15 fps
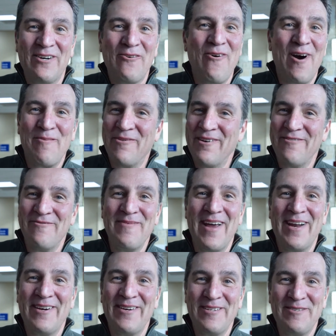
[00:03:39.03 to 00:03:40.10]
a cooperative
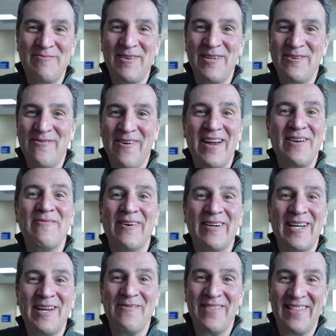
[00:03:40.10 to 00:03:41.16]
manner. It's been great
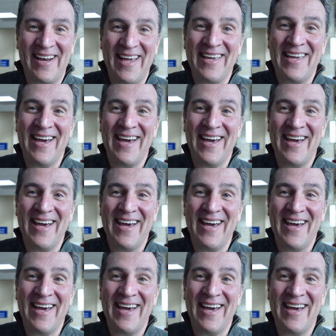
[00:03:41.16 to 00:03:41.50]
working with Lake